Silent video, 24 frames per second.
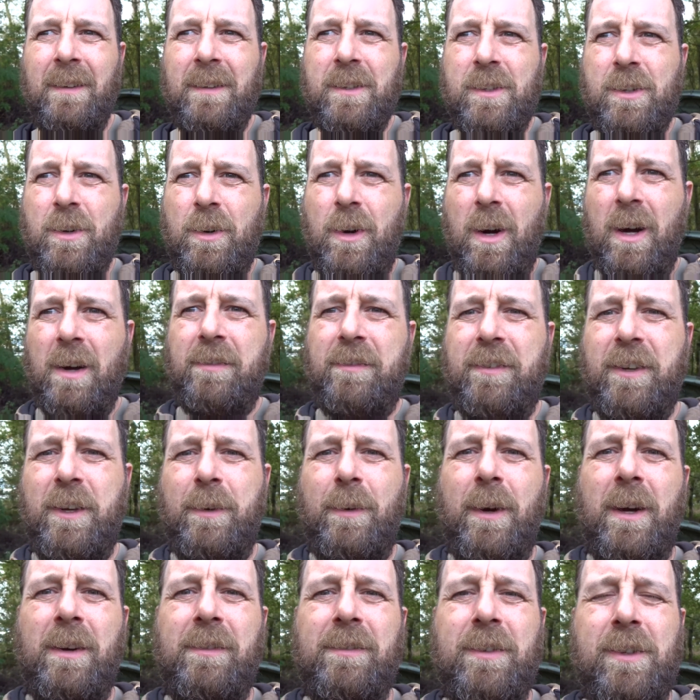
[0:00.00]
There's quite a
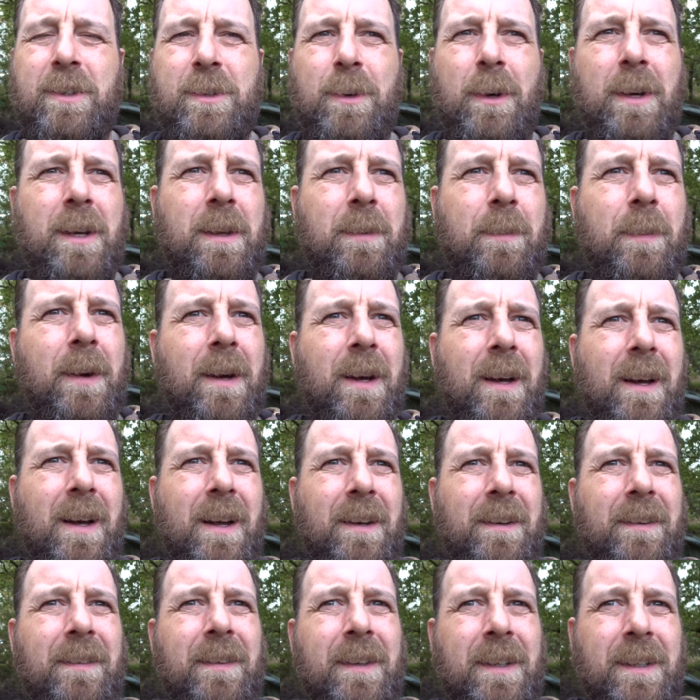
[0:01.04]
few over
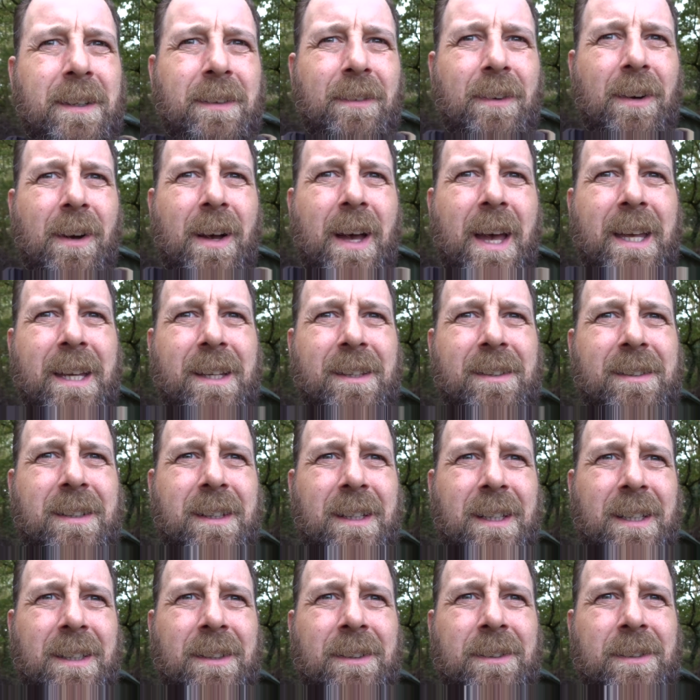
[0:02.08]
£20, and then you've got
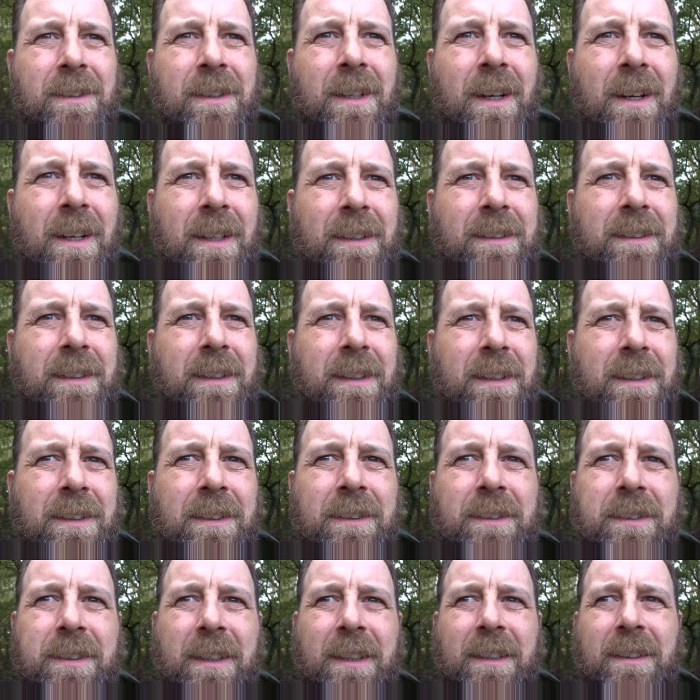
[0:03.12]
18s, 19s,
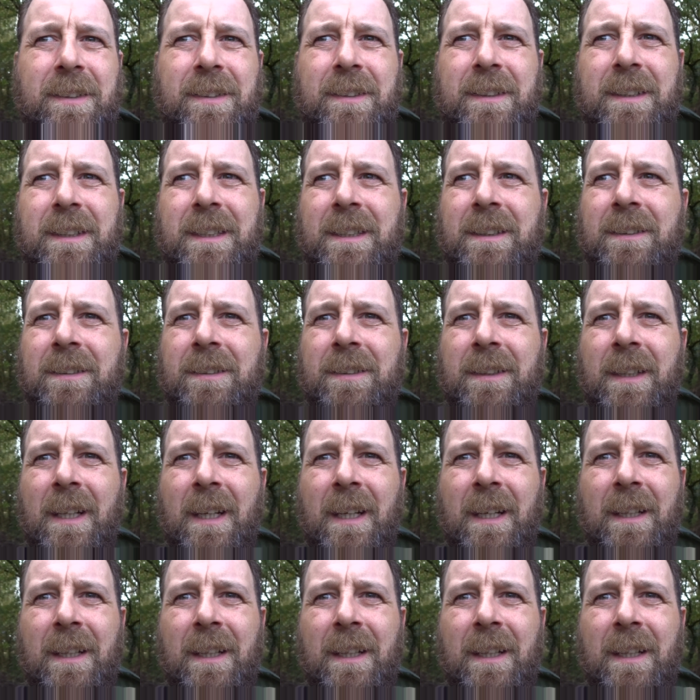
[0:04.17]
16s,